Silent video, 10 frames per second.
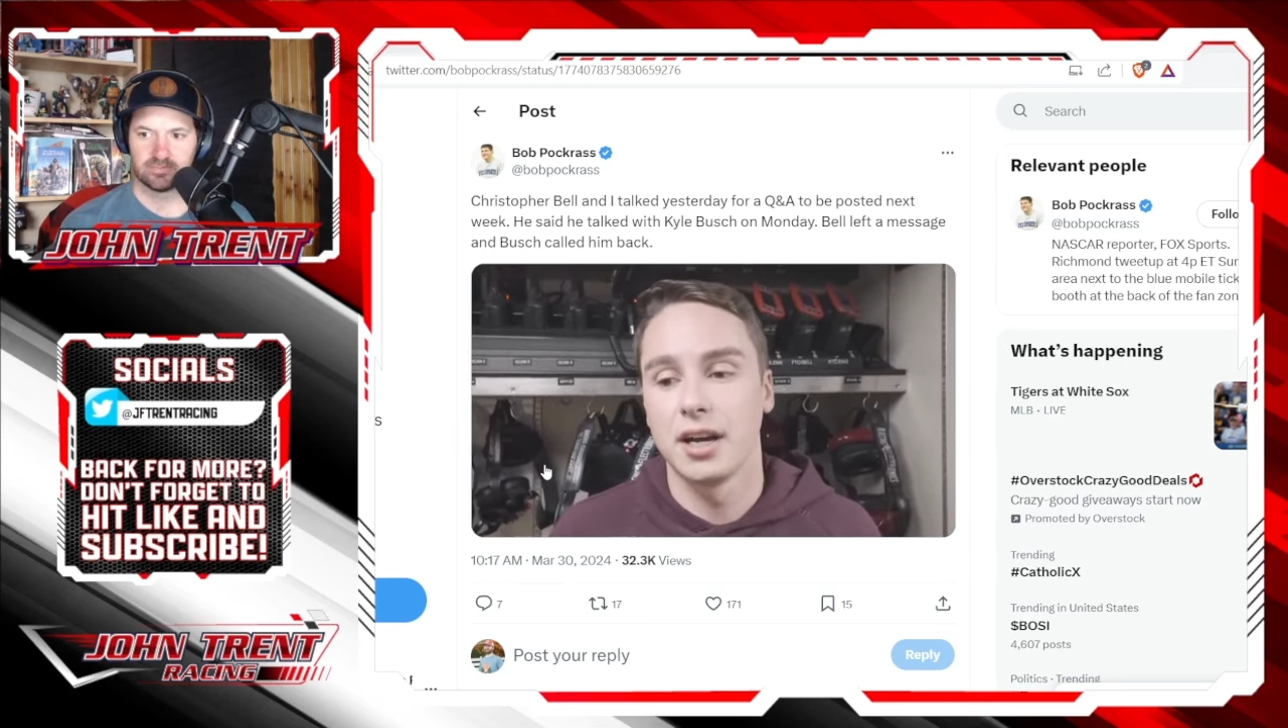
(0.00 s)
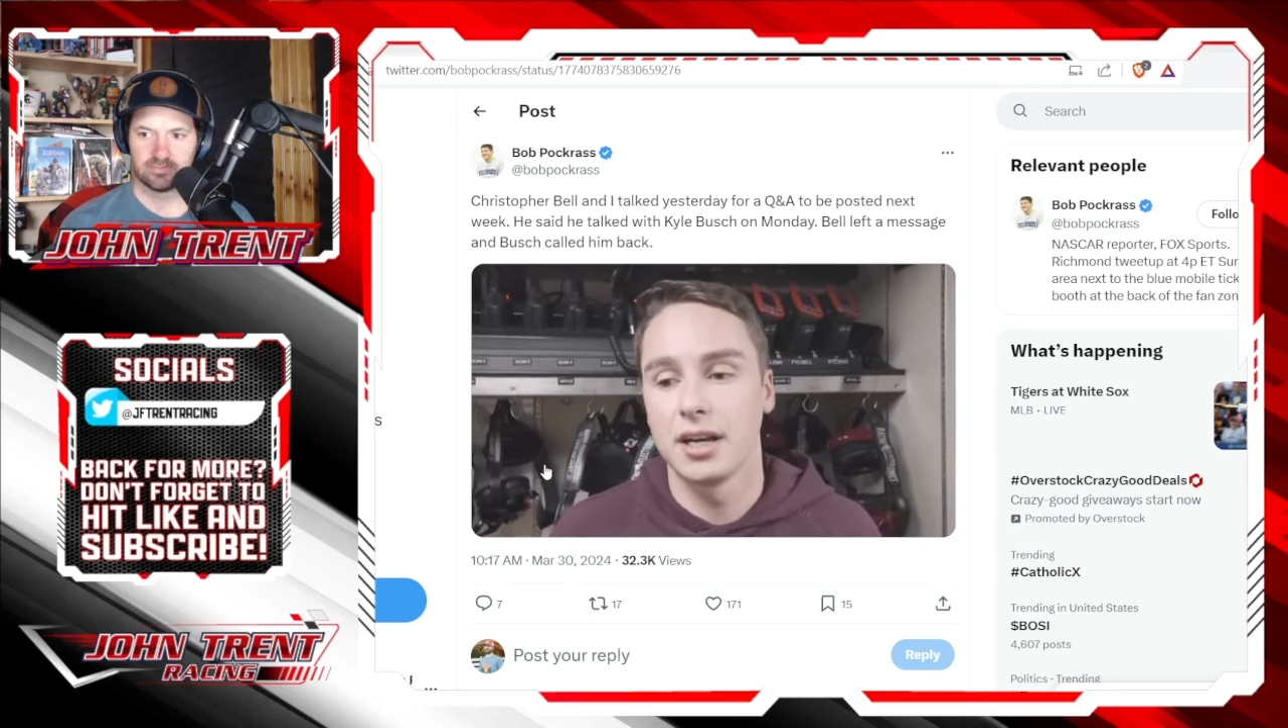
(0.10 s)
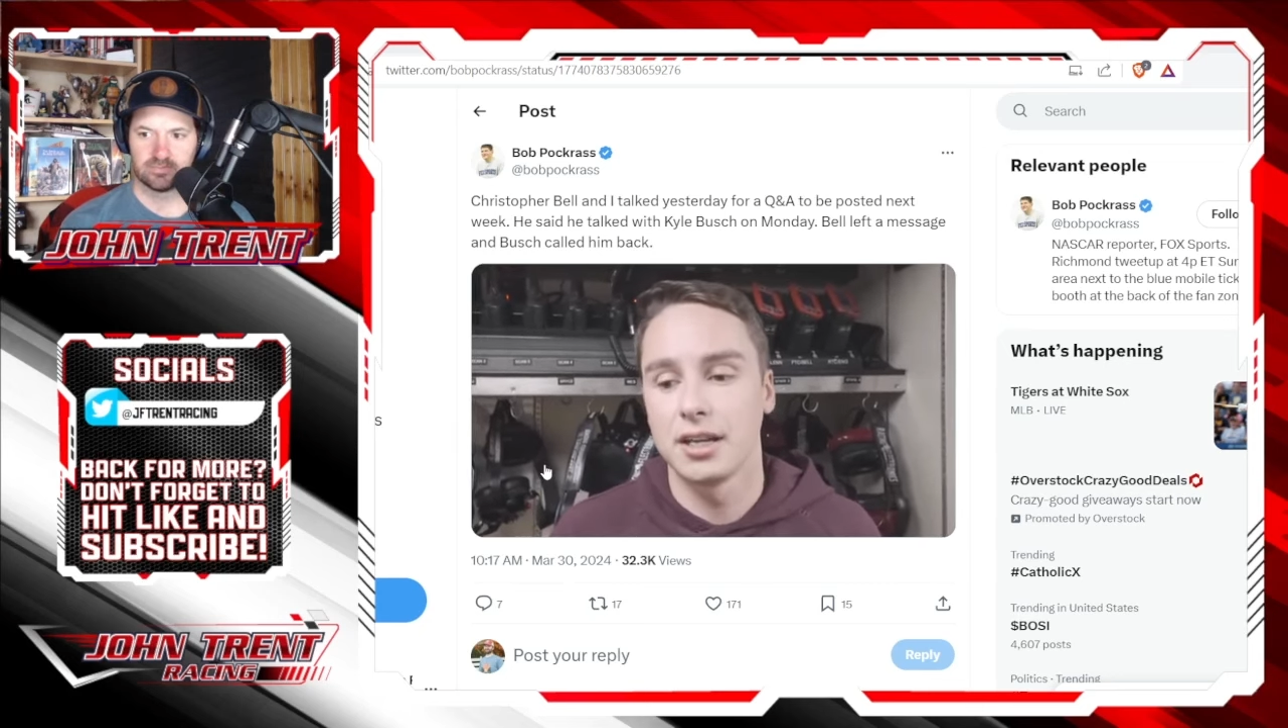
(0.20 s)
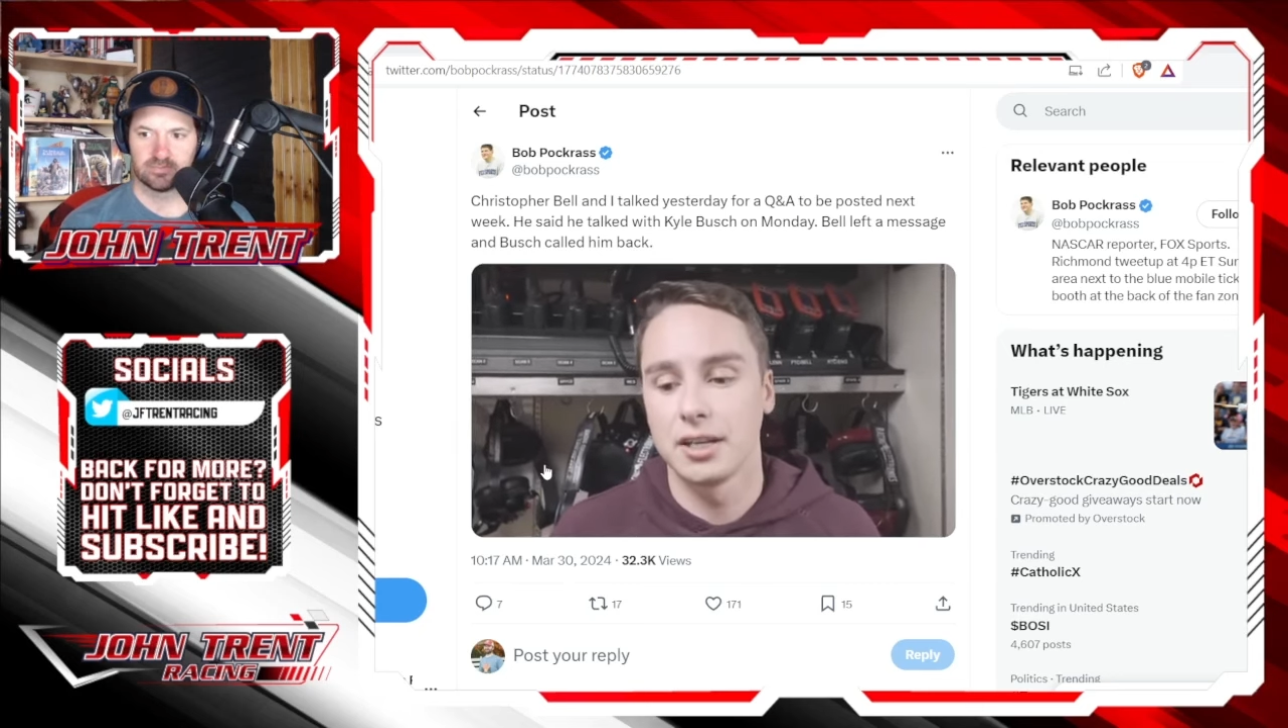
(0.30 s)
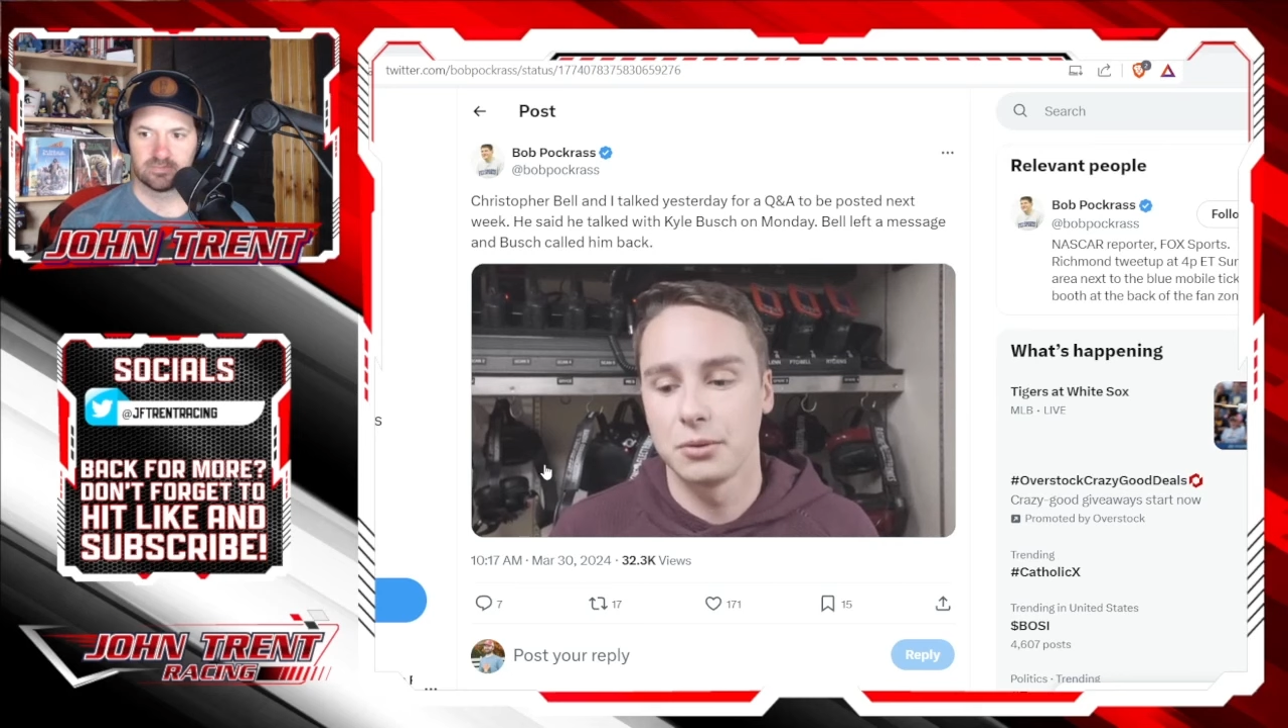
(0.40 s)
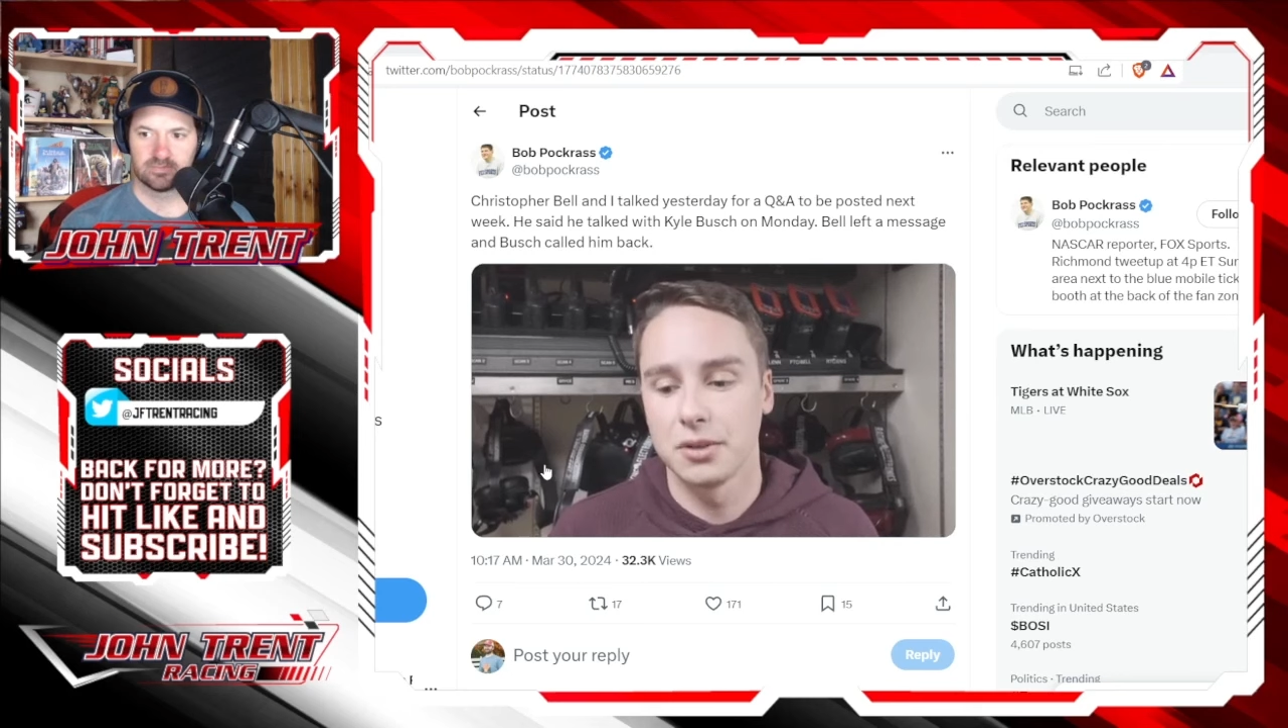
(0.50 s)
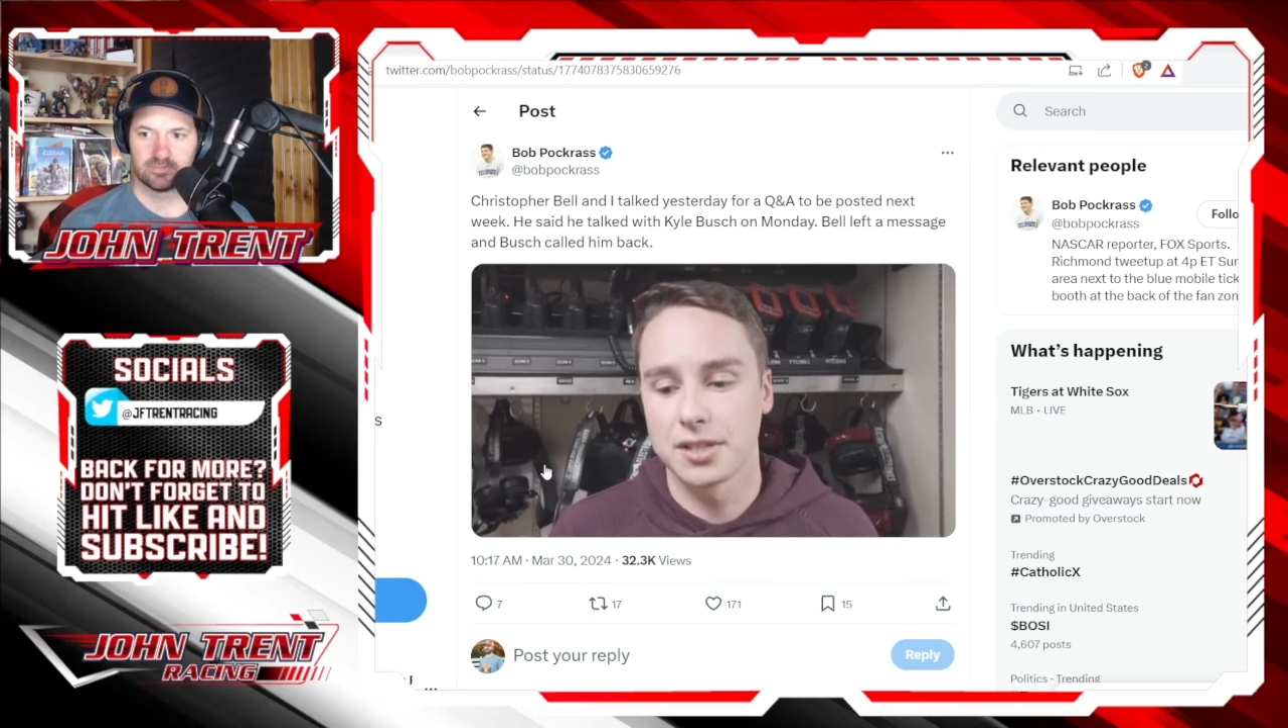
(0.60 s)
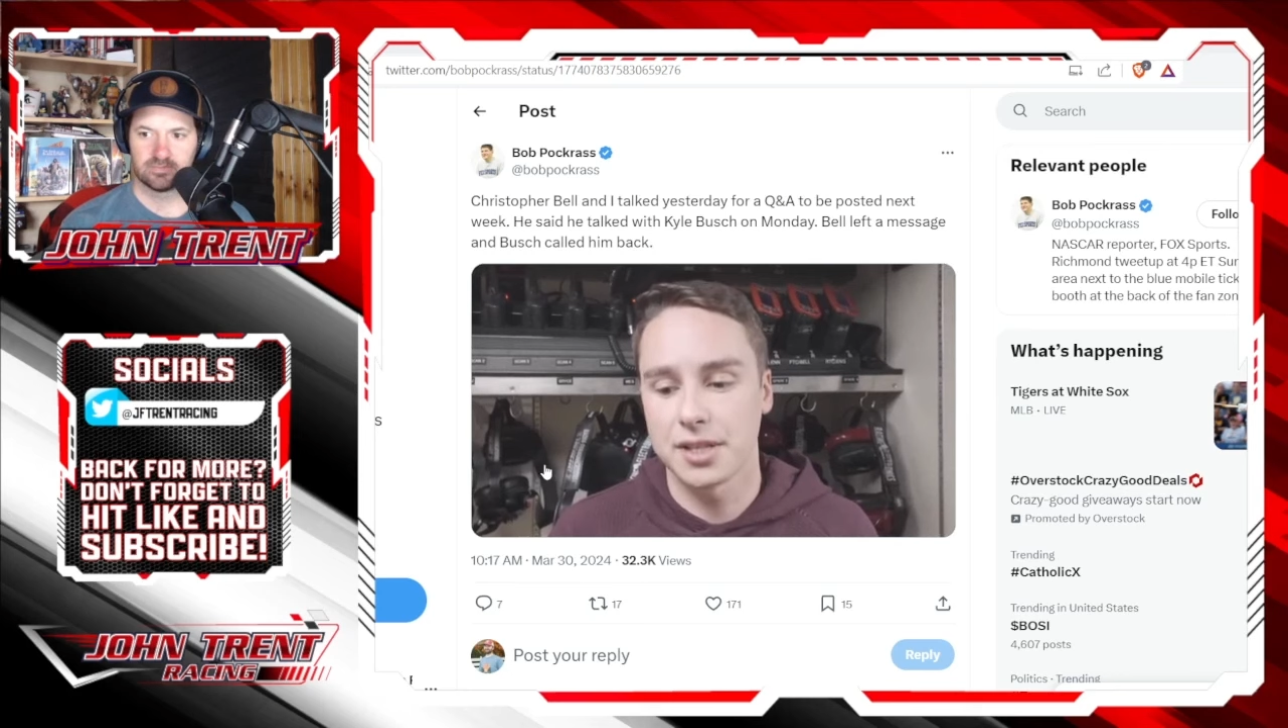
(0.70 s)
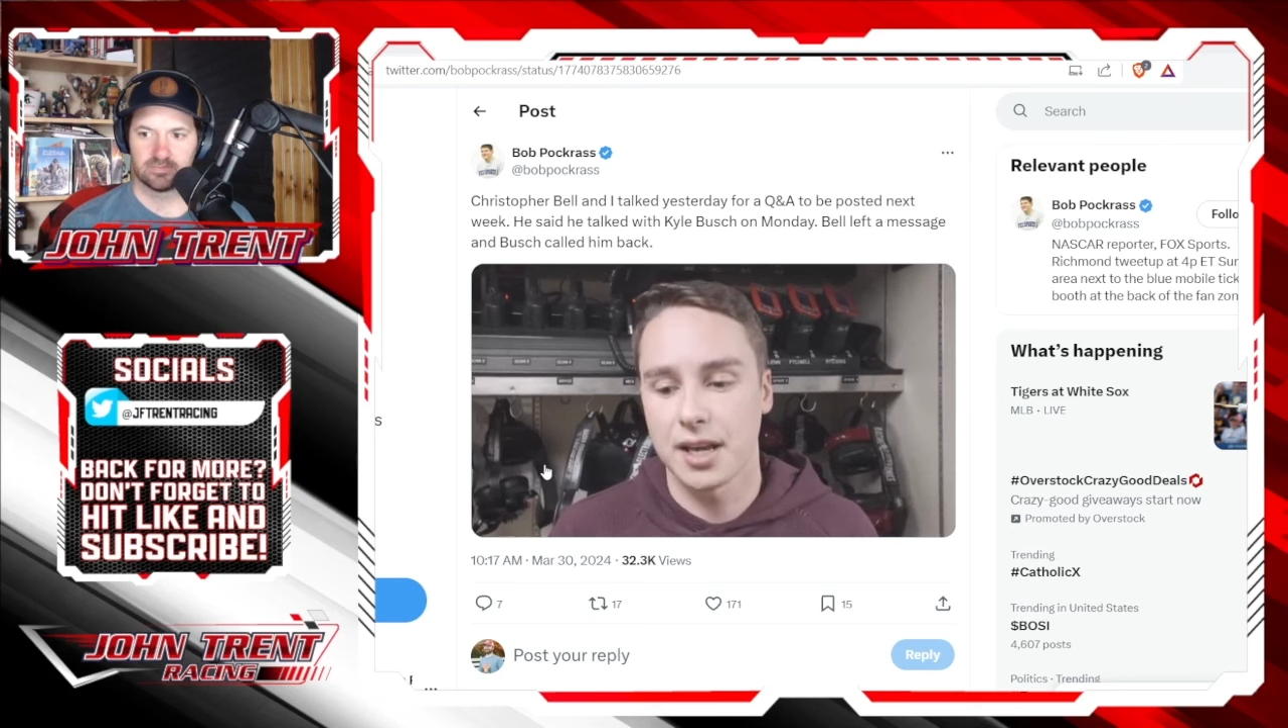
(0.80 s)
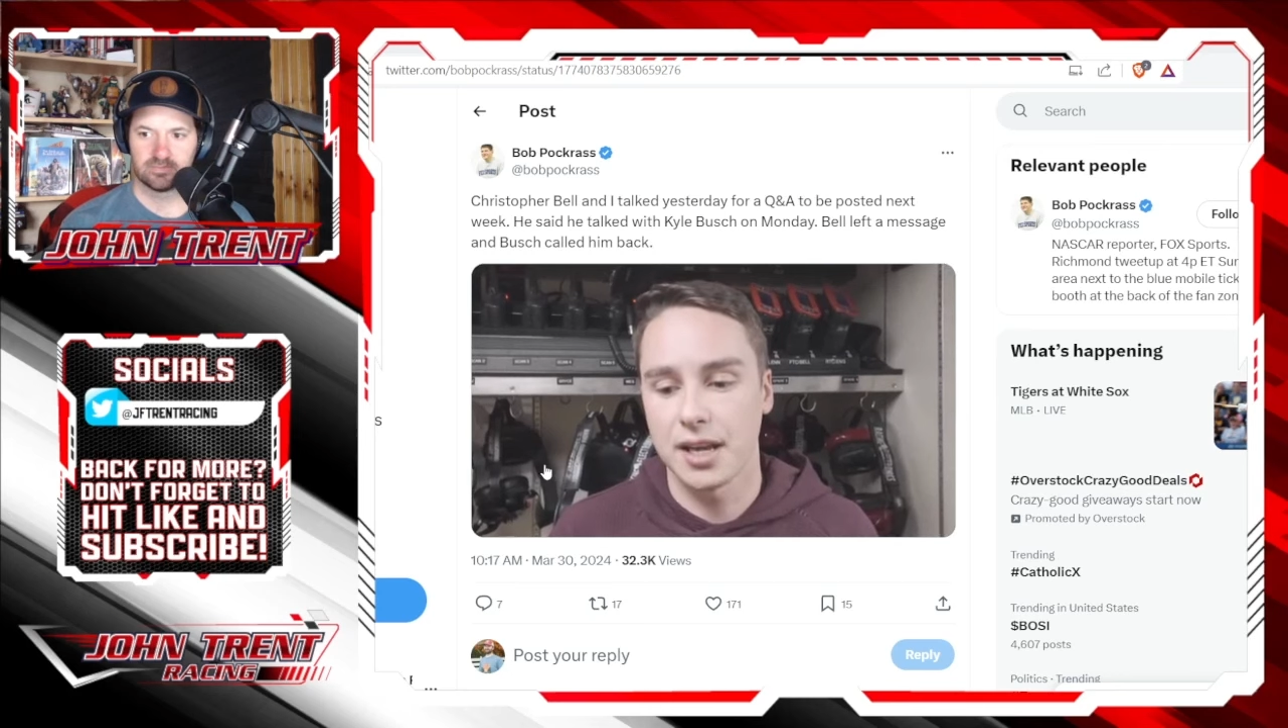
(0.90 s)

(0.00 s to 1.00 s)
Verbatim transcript: Uh, it was